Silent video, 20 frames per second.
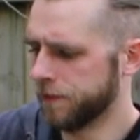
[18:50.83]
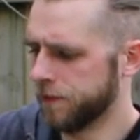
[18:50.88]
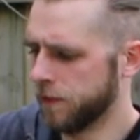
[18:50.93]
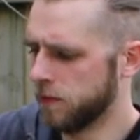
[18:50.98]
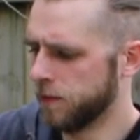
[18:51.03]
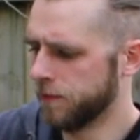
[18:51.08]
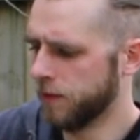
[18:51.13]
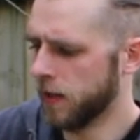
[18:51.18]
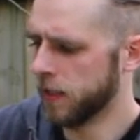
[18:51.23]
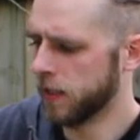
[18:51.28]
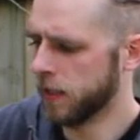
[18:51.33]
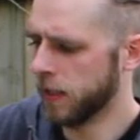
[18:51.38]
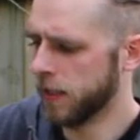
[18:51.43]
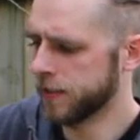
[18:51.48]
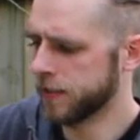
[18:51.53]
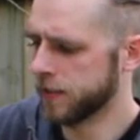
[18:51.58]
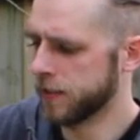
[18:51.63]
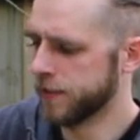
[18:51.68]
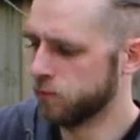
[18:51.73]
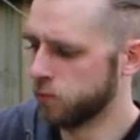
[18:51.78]
for
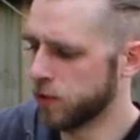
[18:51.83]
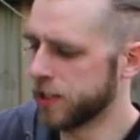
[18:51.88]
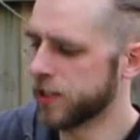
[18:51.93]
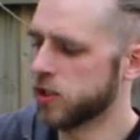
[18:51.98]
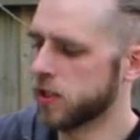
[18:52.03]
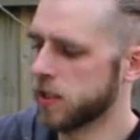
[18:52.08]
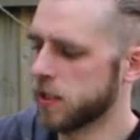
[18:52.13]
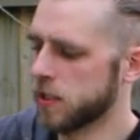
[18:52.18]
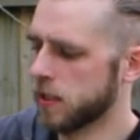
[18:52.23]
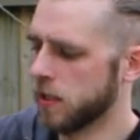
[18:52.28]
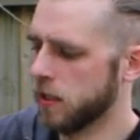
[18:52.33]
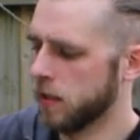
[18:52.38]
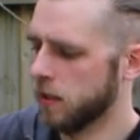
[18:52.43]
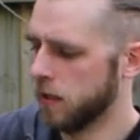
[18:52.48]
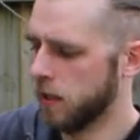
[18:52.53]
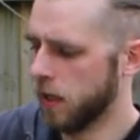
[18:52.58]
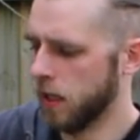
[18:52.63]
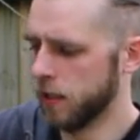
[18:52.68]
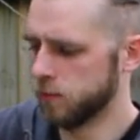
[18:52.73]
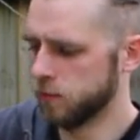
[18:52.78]
revitalizing and enriching
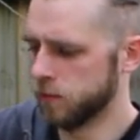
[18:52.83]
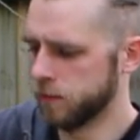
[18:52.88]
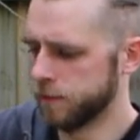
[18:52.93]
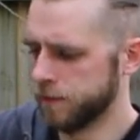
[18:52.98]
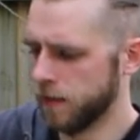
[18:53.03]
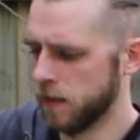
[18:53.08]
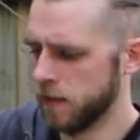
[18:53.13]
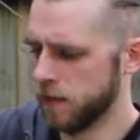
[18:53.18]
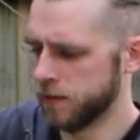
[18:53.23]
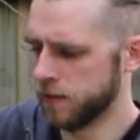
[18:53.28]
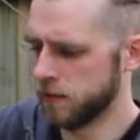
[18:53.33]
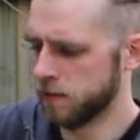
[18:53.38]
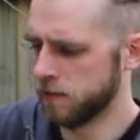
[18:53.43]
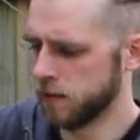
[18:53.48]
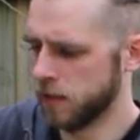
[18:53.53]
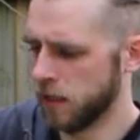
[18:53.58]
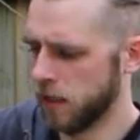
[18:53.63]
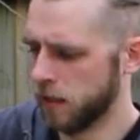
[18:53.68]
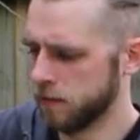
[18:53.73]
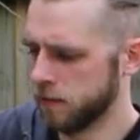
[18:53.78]
hardwood furniture in
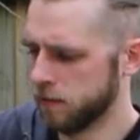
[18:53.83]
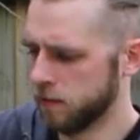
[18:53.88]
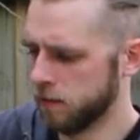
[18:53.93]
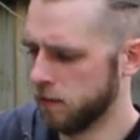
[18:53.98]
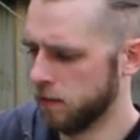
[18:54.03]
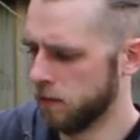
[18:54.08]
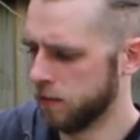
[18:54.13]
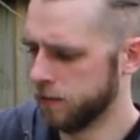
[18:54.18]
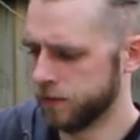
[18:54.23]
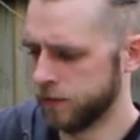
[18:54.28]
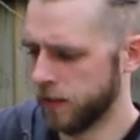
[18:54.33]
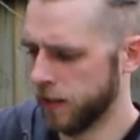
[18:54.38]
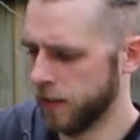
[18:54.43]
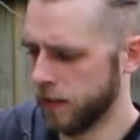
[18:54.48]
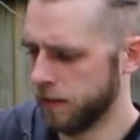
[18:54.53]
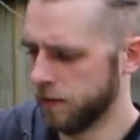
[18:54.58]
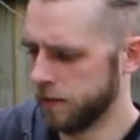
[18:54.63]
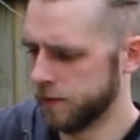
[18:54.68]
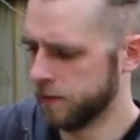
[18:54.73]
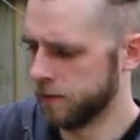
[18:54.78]
the garden or hot dry
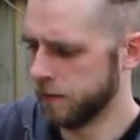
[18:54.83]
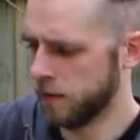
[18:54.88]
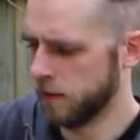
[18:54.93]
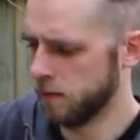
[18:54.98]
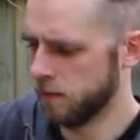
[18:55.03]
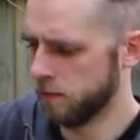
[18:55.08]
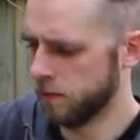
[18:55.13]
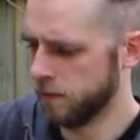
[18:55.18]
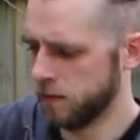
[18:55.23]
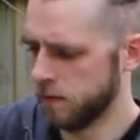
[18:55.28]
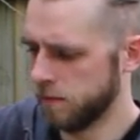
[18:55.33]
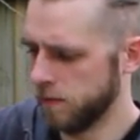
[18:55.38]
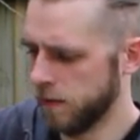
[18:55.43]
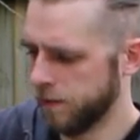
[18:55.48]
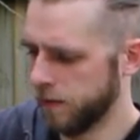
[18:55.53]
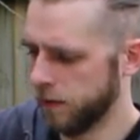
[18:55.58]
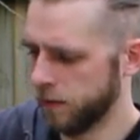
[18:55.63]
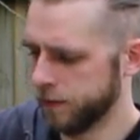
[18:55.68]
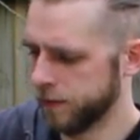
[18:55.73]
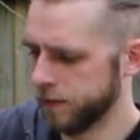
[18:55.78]
areas, you know, with UV
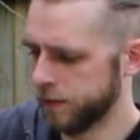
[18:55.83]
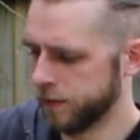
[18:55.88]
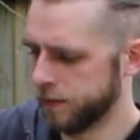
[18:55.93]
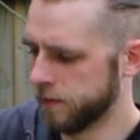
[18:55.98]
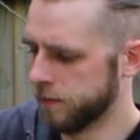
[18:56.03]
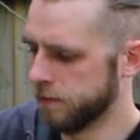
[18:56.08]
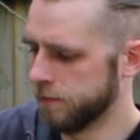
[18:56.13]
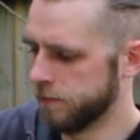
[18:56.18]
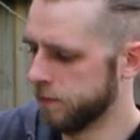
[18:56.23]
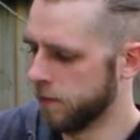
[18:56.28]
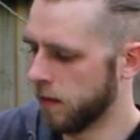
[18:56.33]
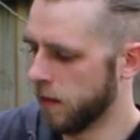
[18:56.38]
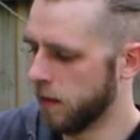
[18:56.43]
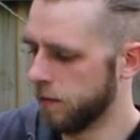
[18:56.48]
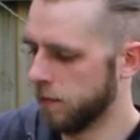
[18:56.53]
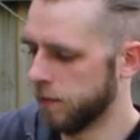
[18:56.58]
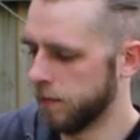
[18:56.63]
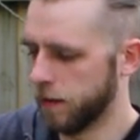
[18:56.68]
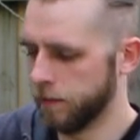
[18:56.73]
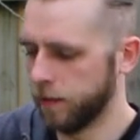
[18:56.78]
filters and
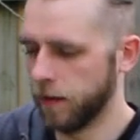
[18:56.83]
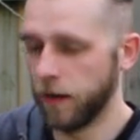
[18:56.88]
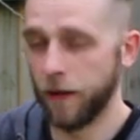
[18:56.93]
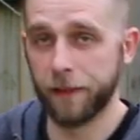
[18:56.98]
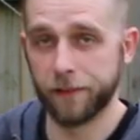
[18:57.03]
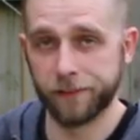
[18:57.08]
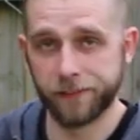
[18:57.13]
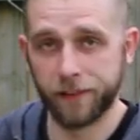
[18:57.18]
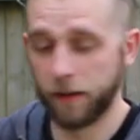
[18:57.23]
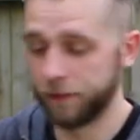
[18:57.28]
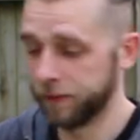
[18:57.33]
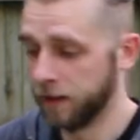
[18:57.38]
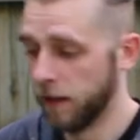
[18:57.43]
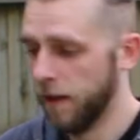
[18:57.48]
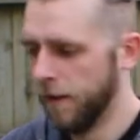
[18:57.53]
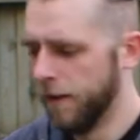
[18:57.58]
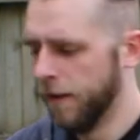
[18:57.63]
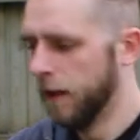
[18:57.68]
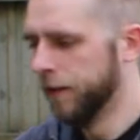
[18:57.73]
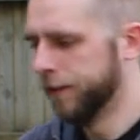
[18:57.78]
other stuff.
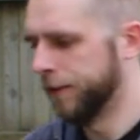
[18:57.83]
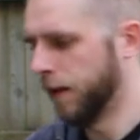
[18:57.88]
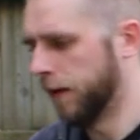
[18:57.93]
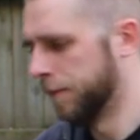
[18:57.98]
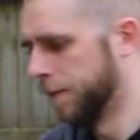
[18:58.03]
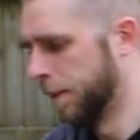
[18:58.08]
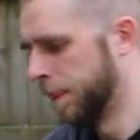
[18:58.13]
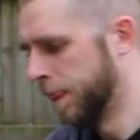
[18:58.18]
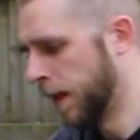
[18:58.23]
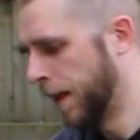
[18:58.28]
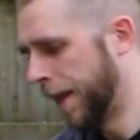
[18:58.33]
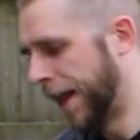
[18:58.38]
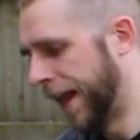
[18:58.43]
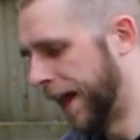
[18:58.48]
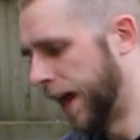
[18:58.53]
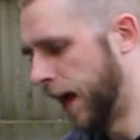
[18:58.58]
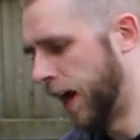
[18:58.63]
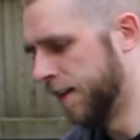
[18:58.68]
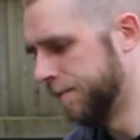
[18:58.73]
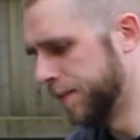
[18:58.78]
So,
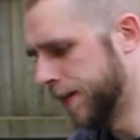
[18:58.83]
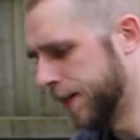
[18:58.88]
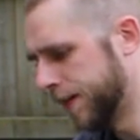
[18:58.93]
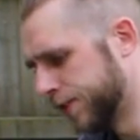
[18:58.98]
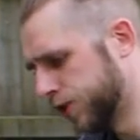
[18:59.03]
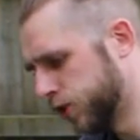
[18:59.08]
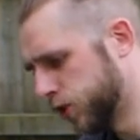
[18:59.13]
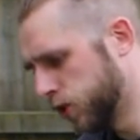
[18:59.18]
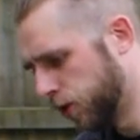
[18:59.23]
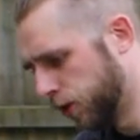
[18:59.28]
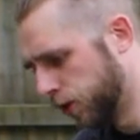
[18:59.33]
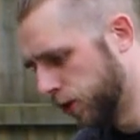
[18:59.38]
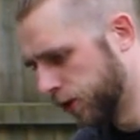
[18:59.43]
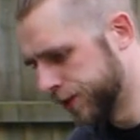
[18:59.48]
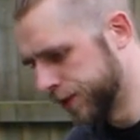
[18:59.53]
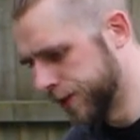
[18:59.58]
I've been assured